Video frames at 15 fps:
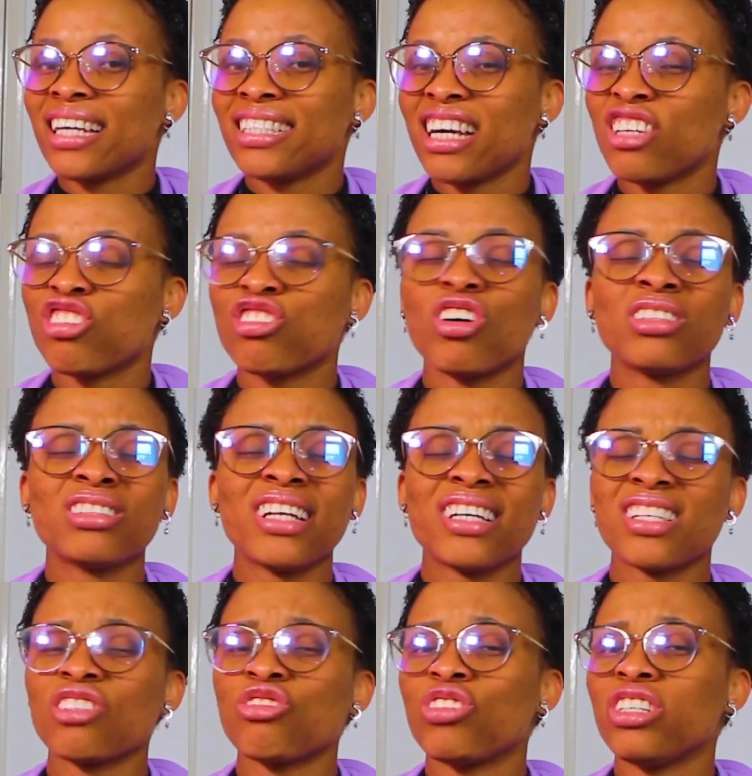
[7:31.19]
You don't
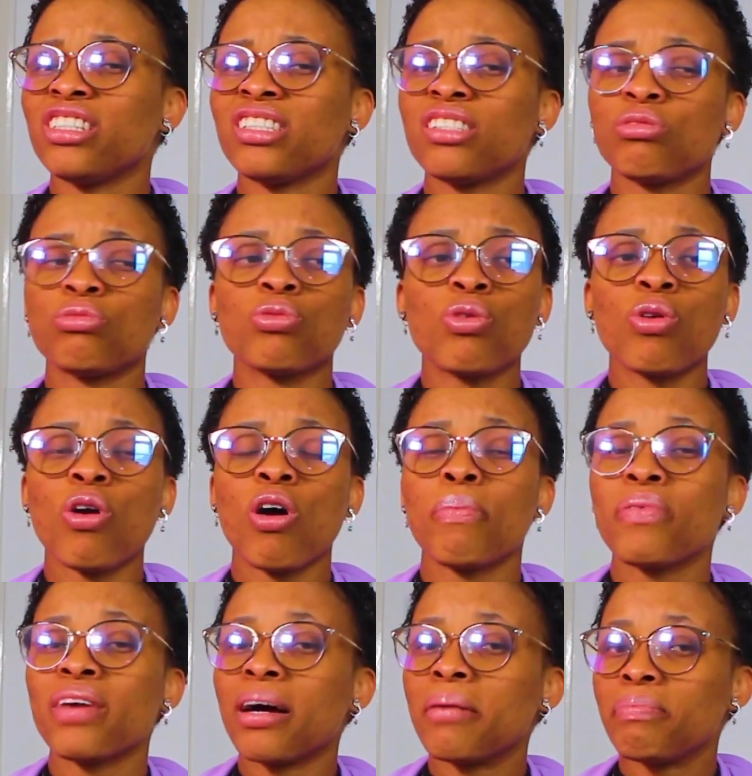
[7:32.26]
necessarily need to copy
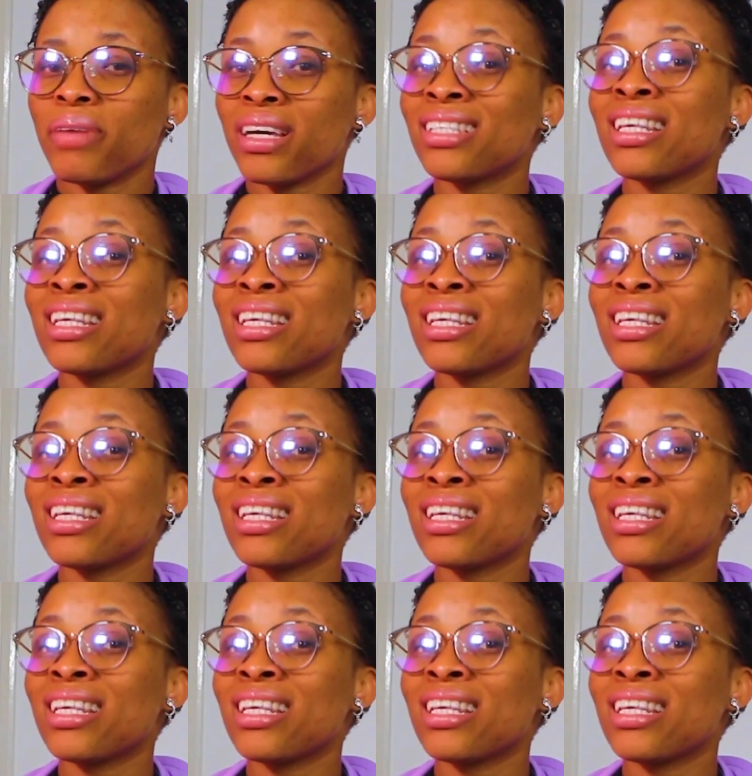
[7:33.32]
and paste.